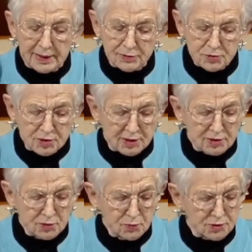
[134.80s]

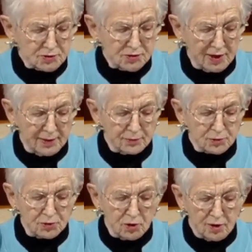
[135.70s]
Legislation would
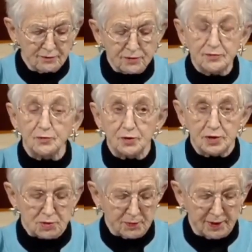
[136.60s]
establish an office for
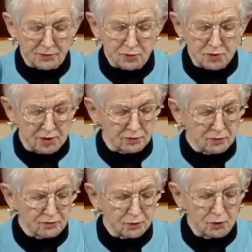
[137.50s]
an Inspector
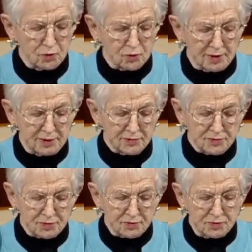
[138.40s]
General for Ukraine
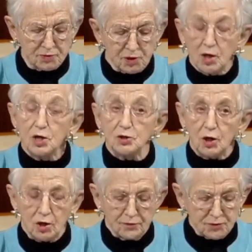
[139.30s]
assistance
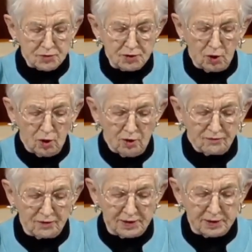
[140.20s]
to oversee
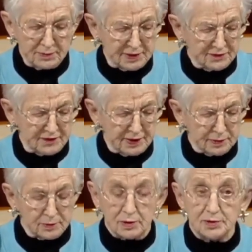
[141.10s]
all funding made
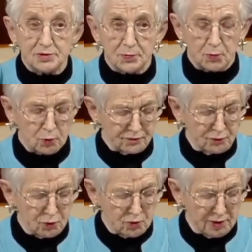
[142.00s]
available in support
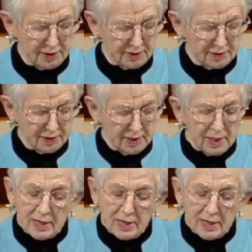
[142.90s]
of Ukraine.